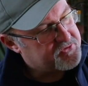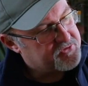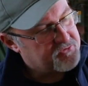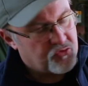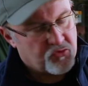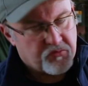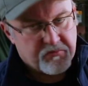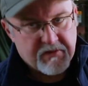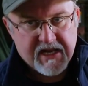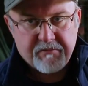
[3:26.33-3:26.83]
are
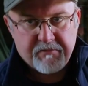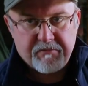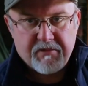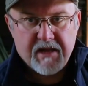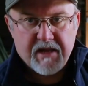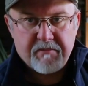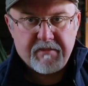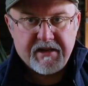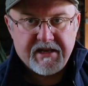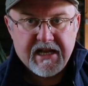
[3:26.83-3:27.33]
all made
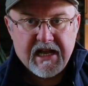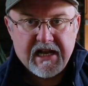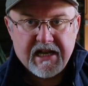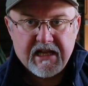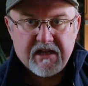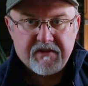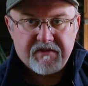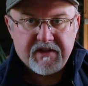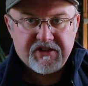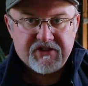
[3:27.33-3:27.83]
by
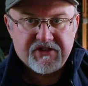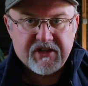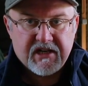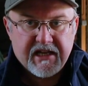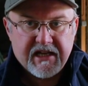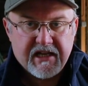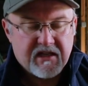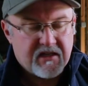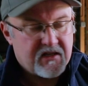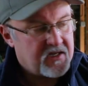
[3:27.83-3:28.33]
Minelli of
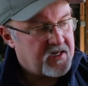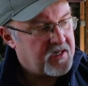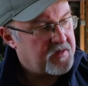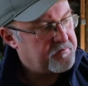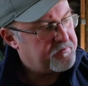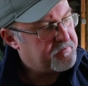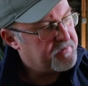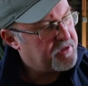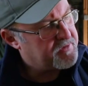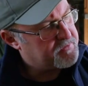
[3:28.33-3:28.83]
Italy.
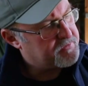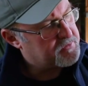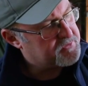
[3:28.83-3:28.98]
Beautiful